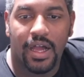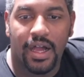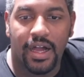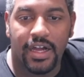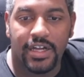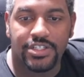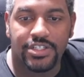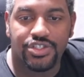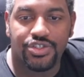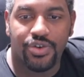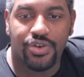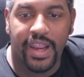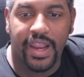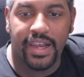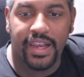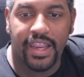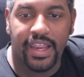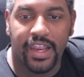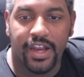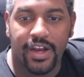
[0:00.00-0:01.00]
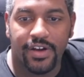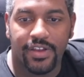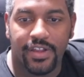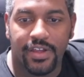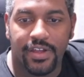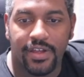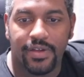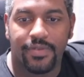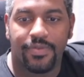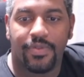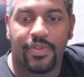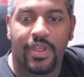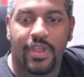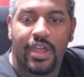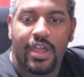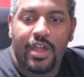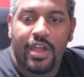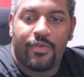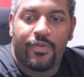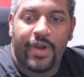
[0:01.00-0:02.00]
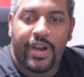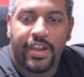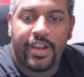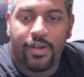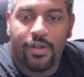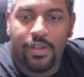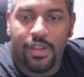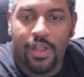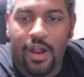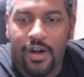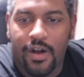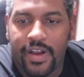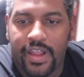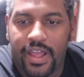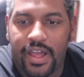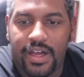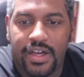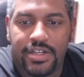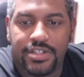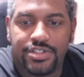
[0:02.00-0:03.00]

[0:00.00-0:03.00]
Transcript: trait here, the radiolaria